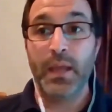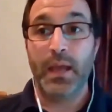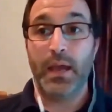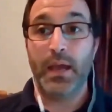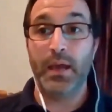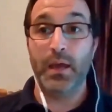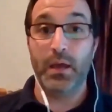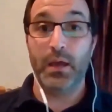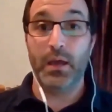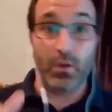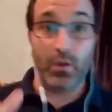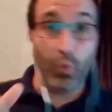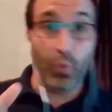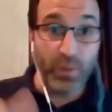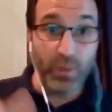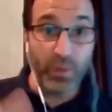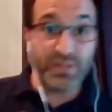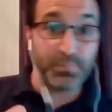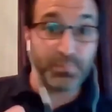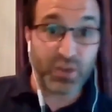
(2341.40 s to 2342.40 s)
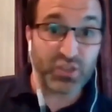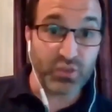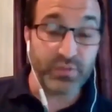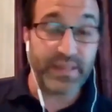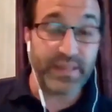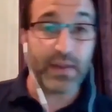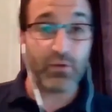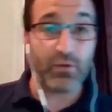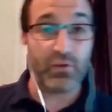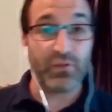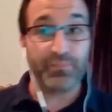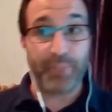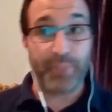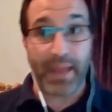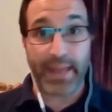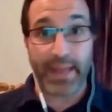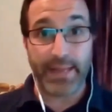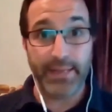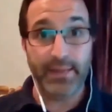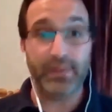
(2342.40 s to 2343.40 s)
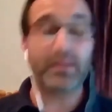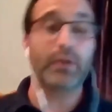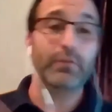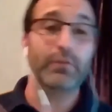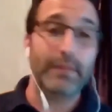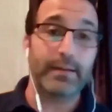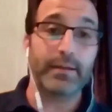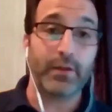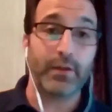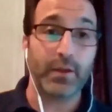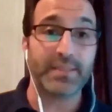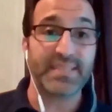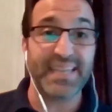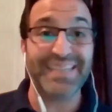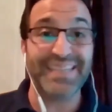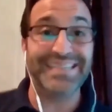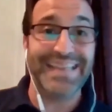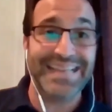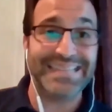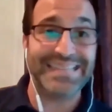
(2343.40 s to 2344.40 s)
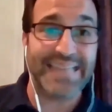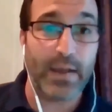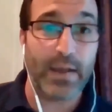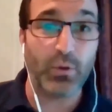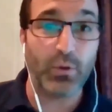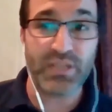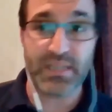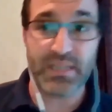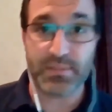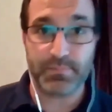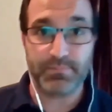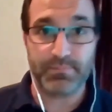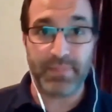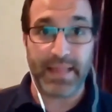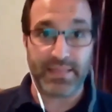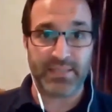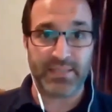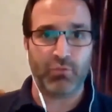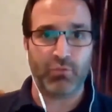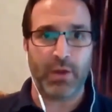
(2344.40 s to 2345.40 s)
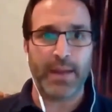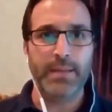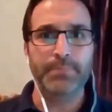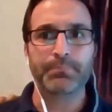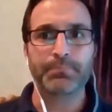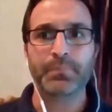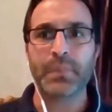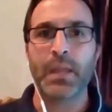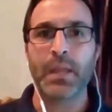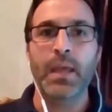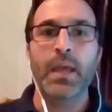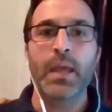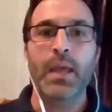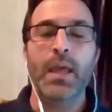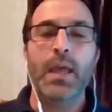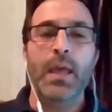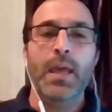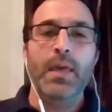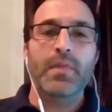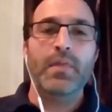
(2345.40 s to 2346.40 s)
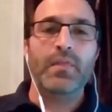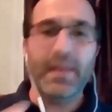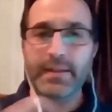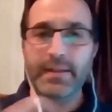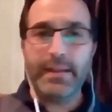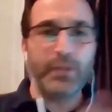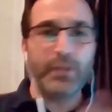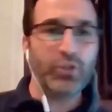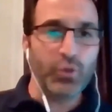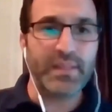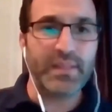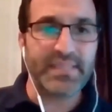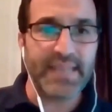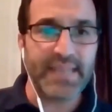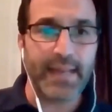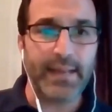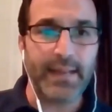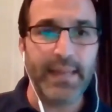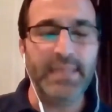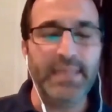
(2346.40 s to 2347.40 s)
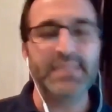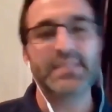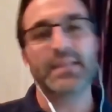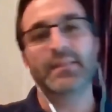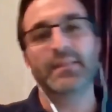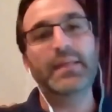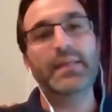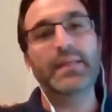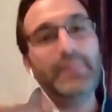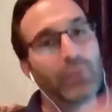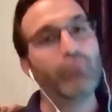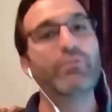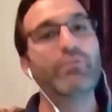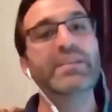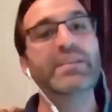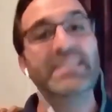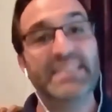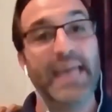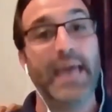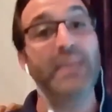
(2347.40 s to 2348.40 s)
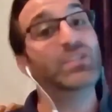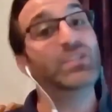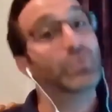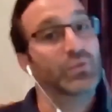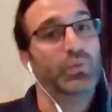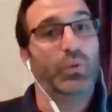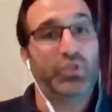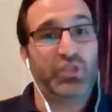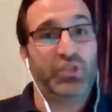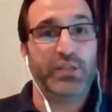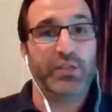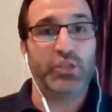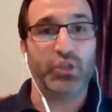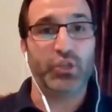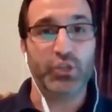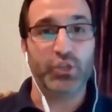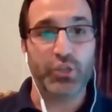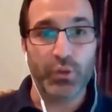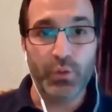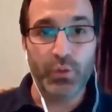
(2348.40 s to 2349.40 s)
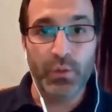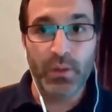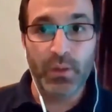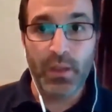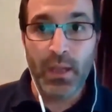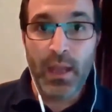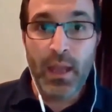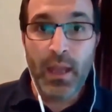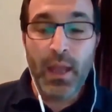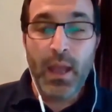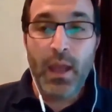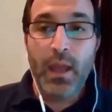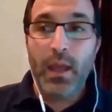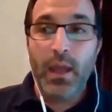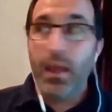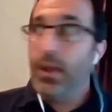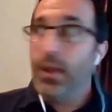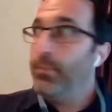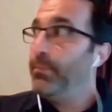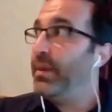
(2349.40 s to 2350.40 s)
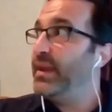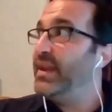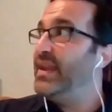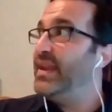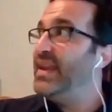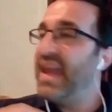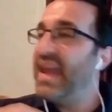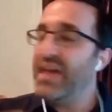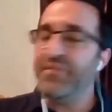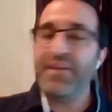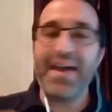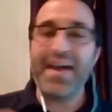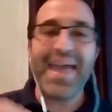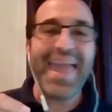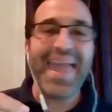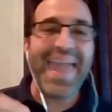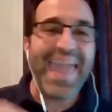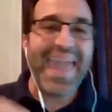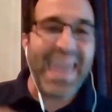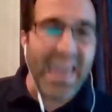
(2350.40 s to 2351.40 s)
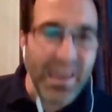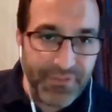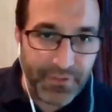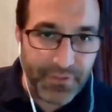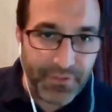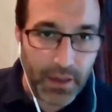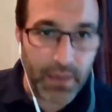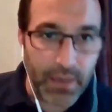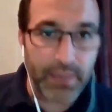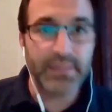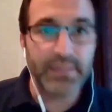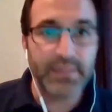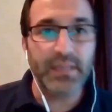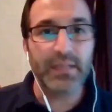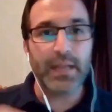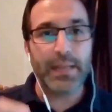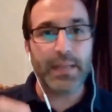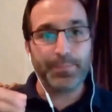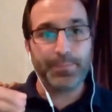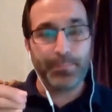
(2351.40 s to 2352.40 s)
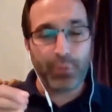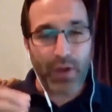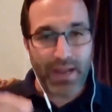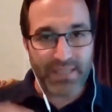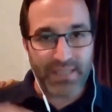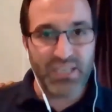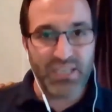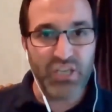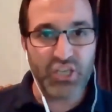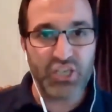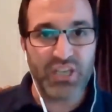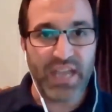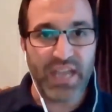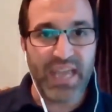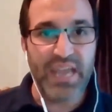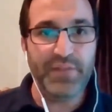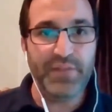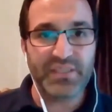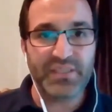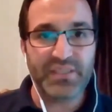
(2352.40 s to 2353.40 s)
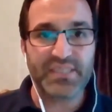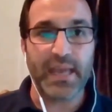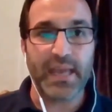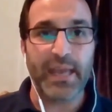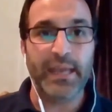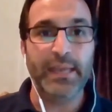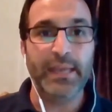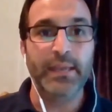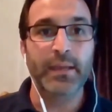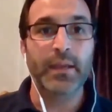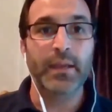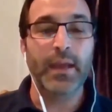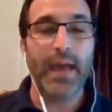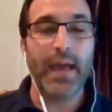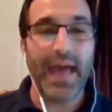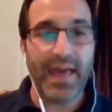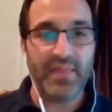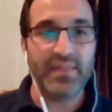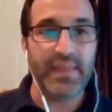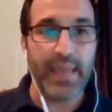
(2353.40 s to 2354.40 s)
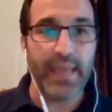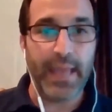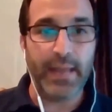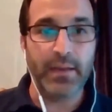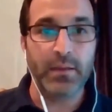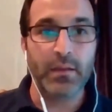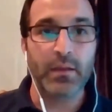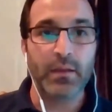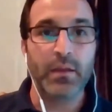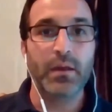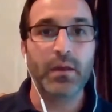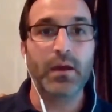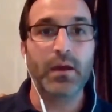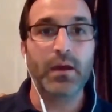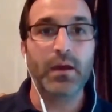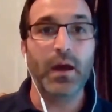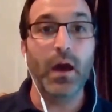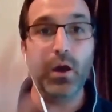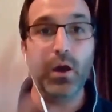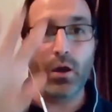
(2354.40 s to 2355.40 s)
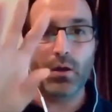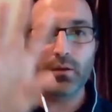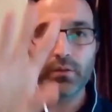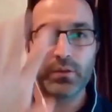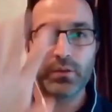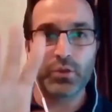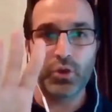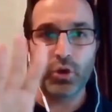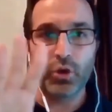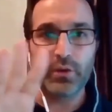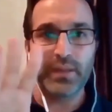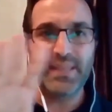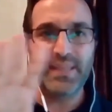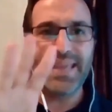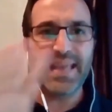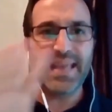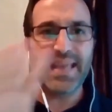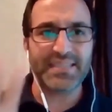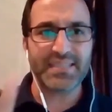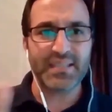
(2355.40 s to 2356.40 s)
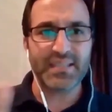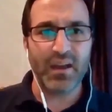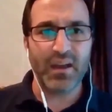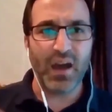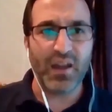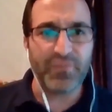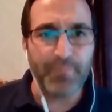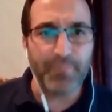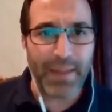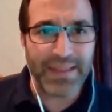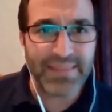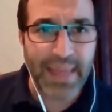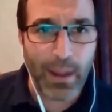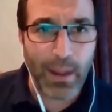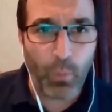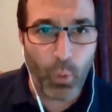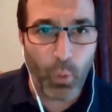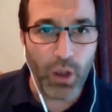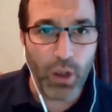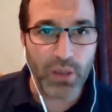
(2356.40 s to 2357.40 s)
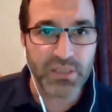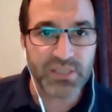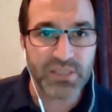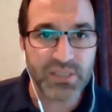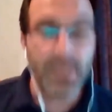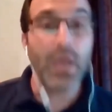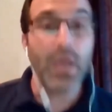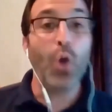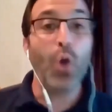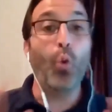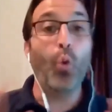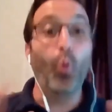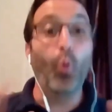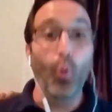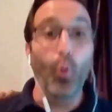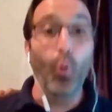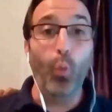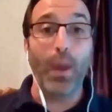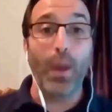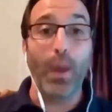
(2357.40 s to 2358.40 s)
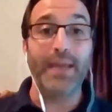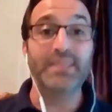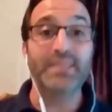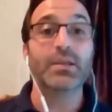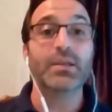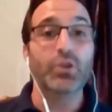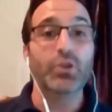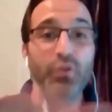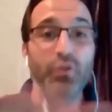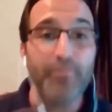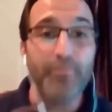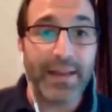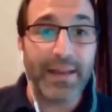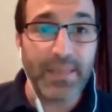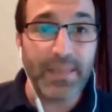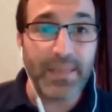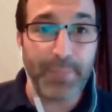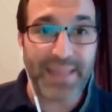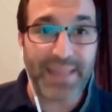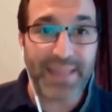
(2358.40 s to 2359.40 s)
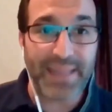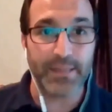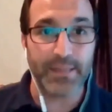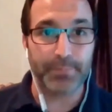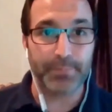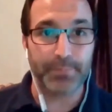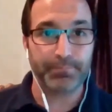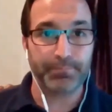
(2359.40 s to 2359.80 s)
uh, always press on the area of pain and go, and I'd say, yes, ouch, that's that's great. Then they do the techniques, and then they retest, which what they should do. But never, ever did a practitioner ever say at the end, Oh, God, yes, I've made that worse. Always, you've made it better.